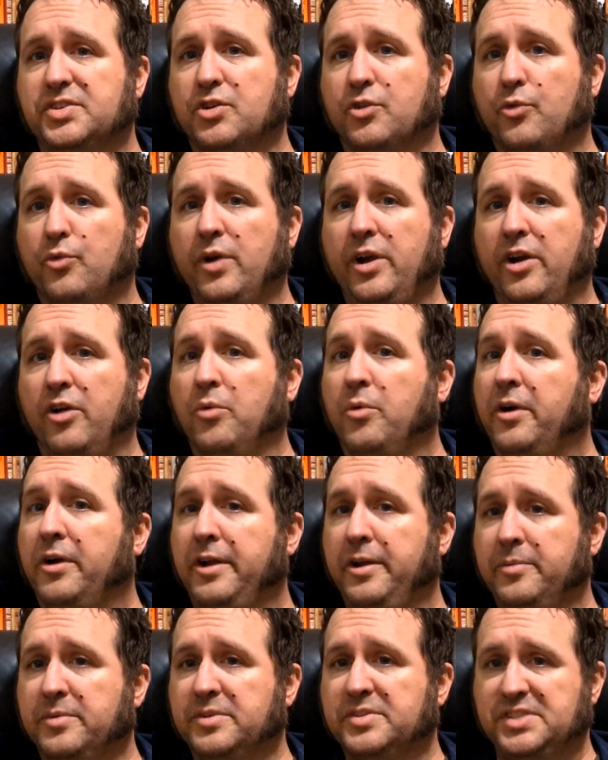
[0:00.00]
his career where
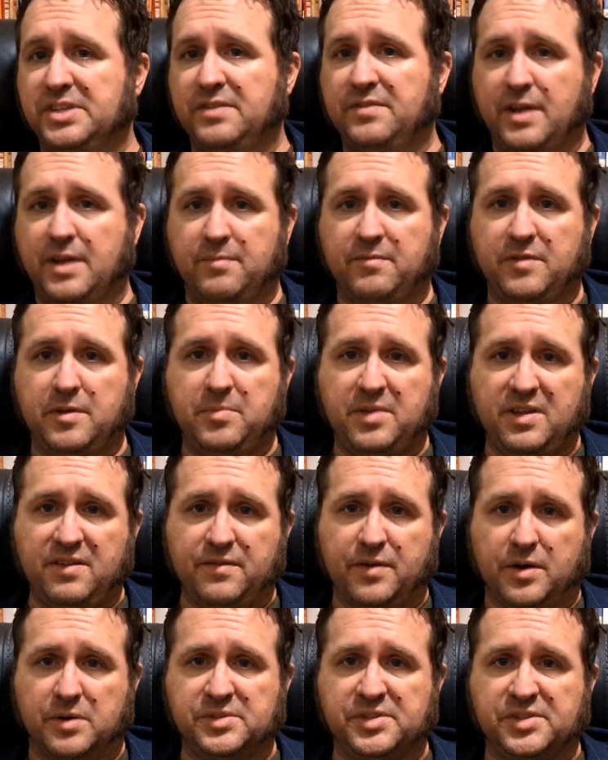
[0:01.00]
he received
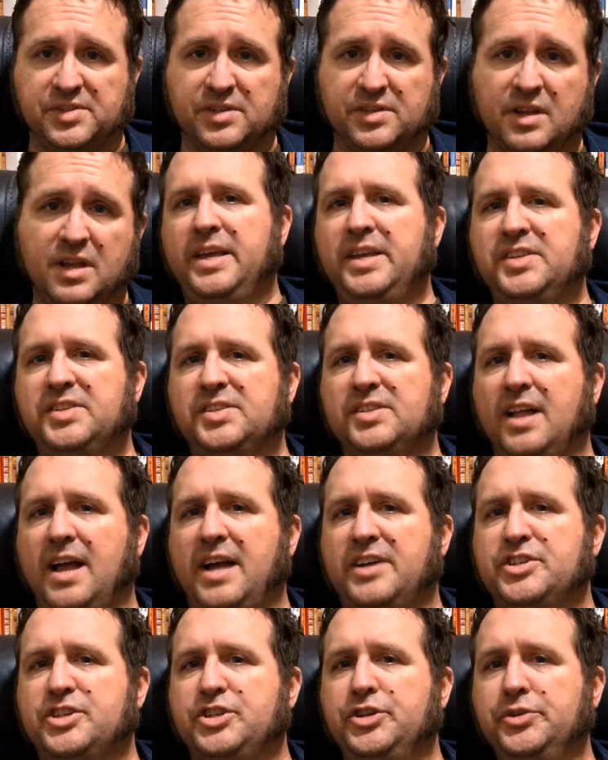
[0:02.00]
MVP votes. He
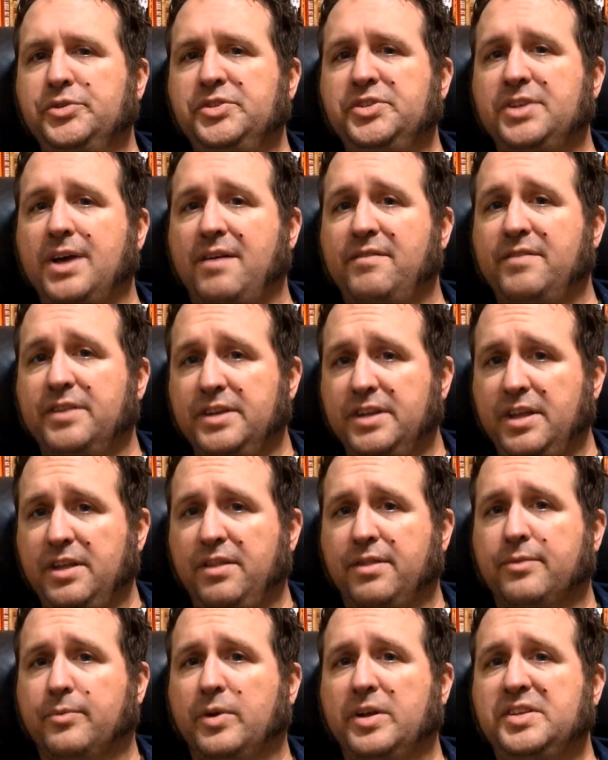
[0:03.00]
slashed
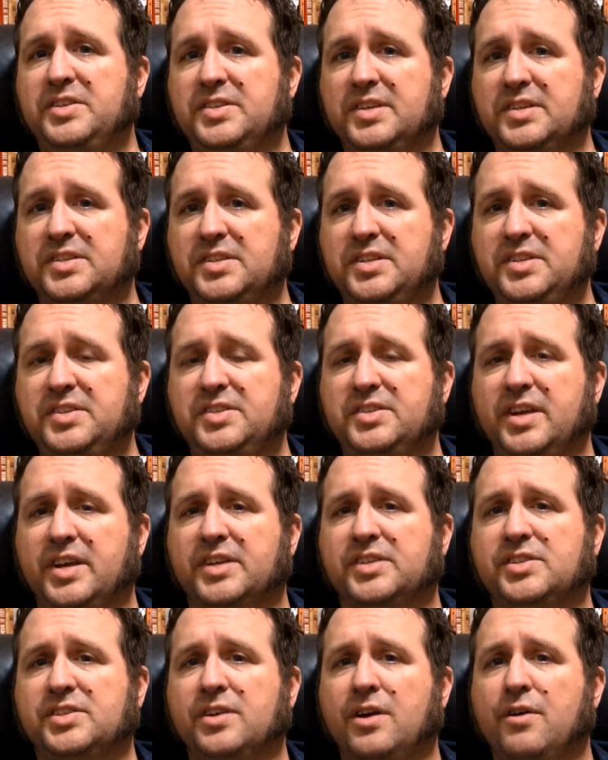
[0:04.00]
.270,
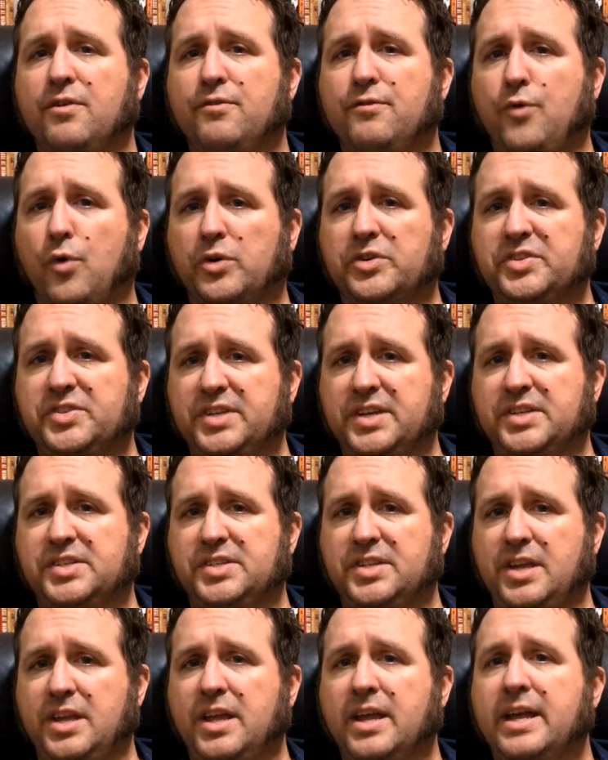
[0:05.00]
.366,
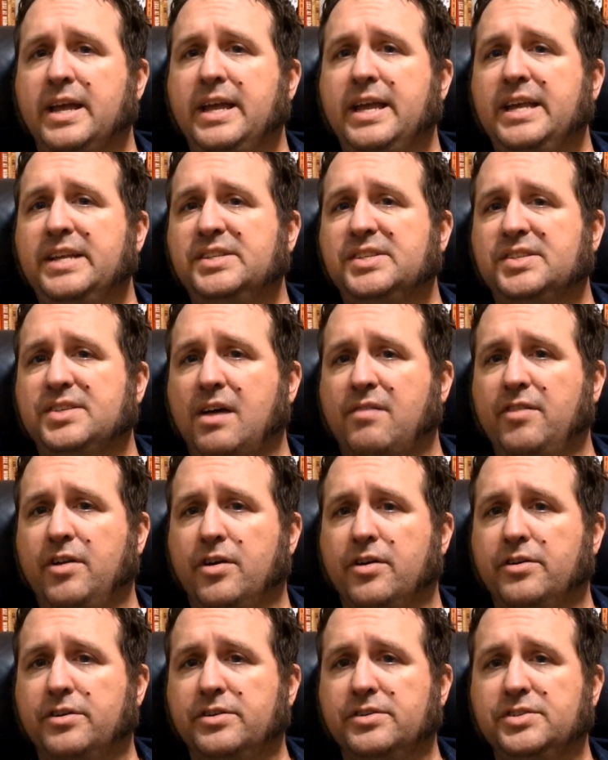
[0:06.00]
.460 in
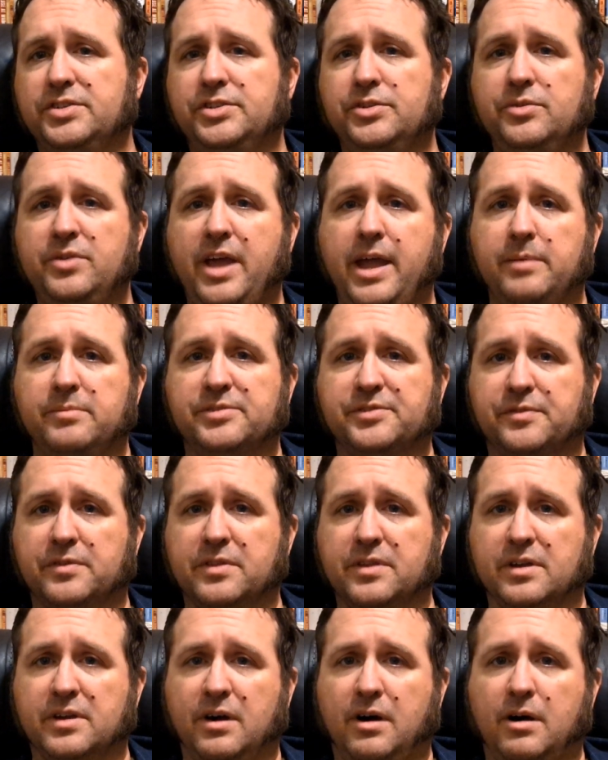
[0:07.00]
702 games
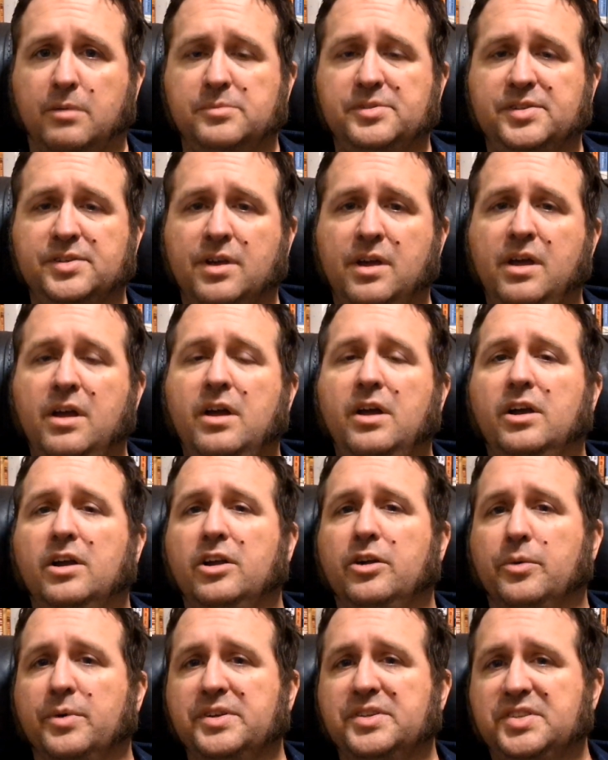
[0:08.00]
for the Cubs,
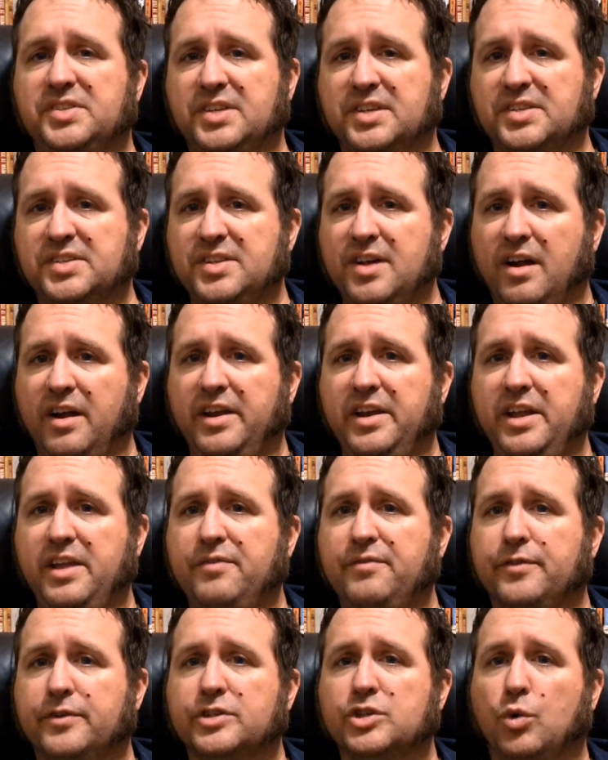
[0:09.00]
going
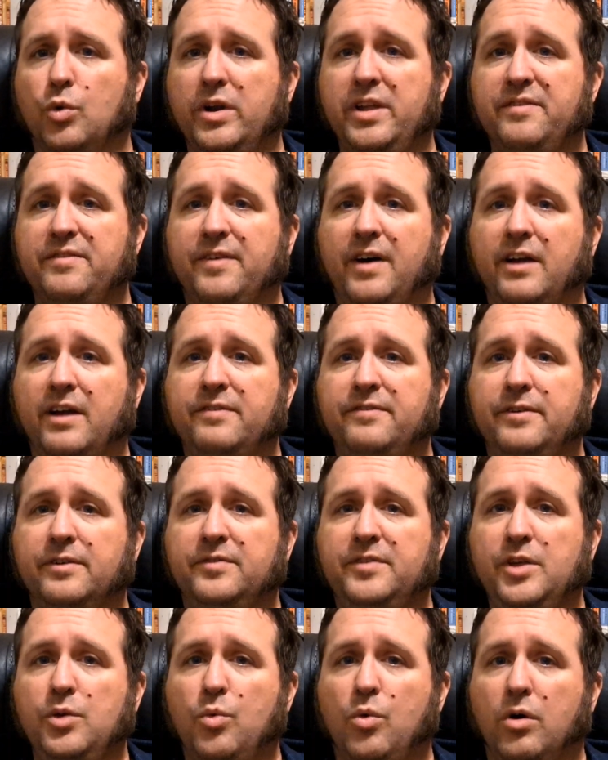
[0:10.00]
.690 for
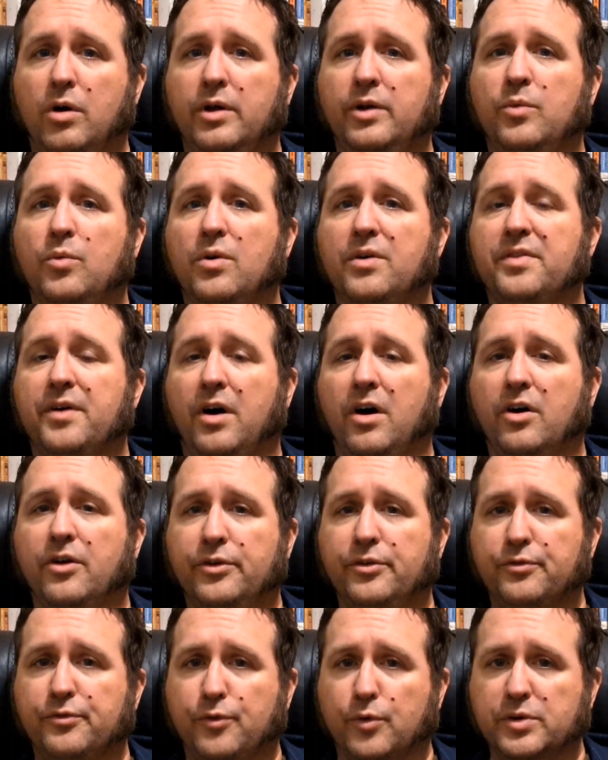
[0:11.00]
.2551 with
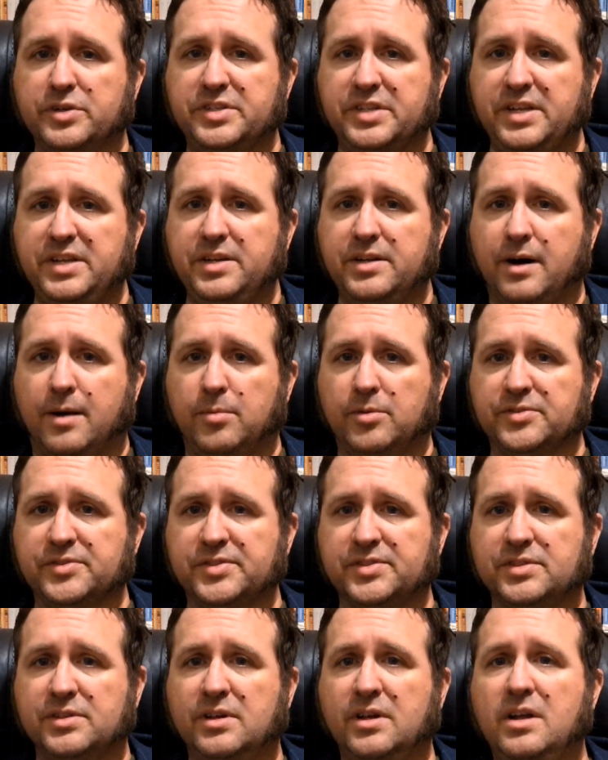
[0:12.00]
114
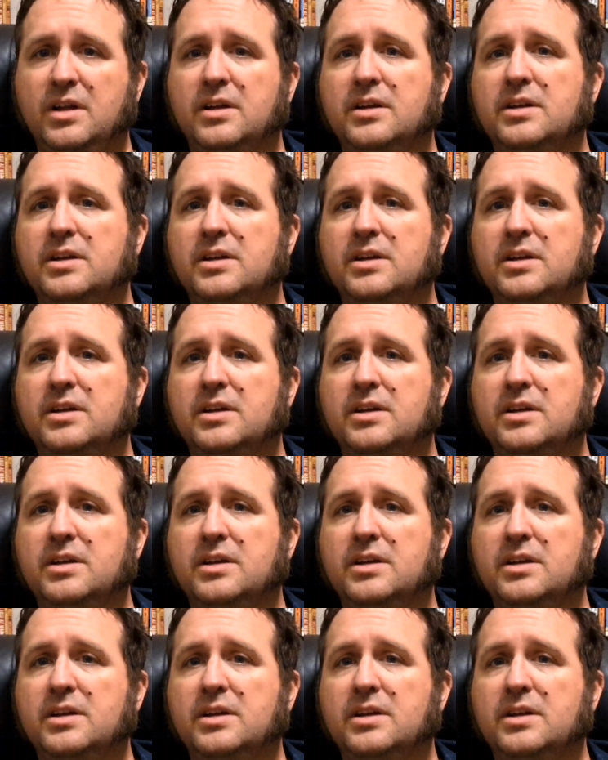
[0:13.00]
doubles,